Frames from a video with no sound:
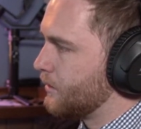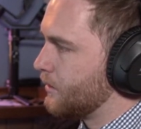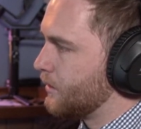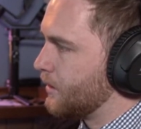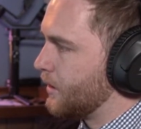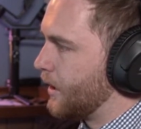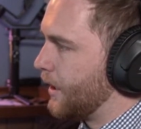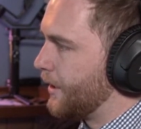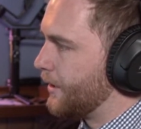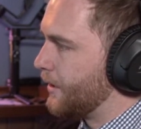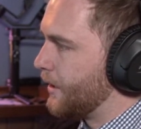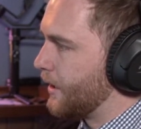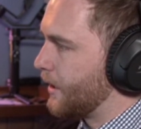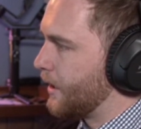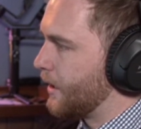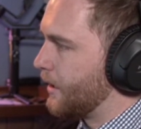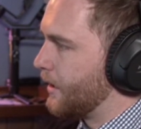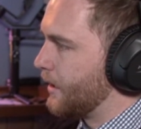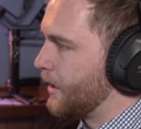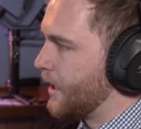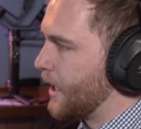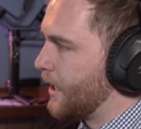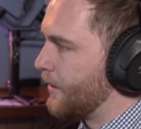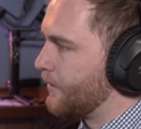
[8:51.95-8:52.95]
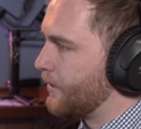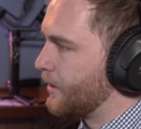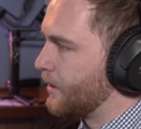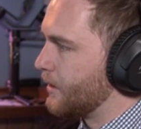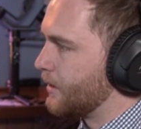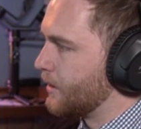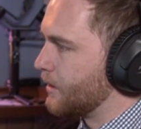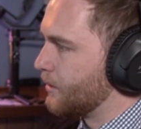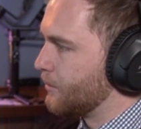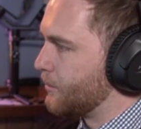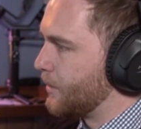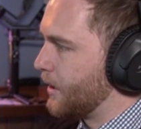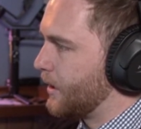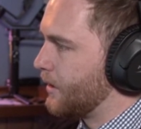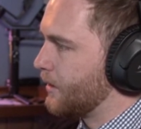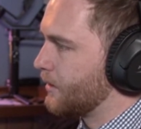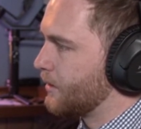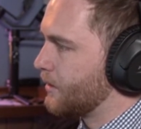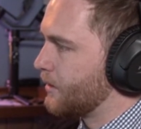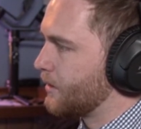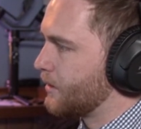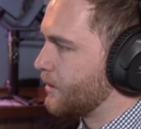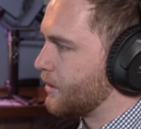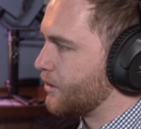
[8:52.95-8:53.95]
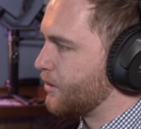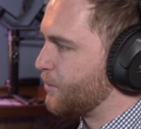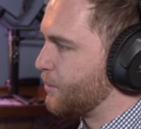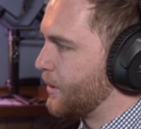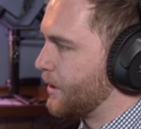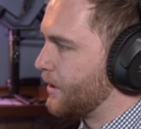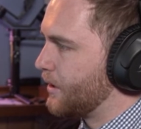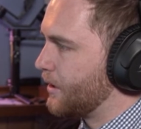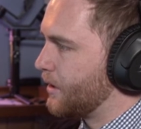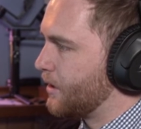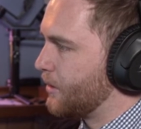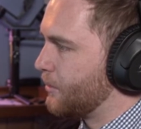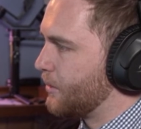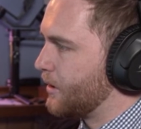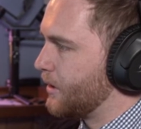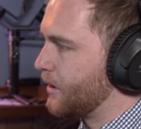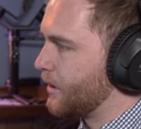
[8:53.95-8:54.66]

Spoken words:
And they kind of gave it a little bounce, suspended a bit,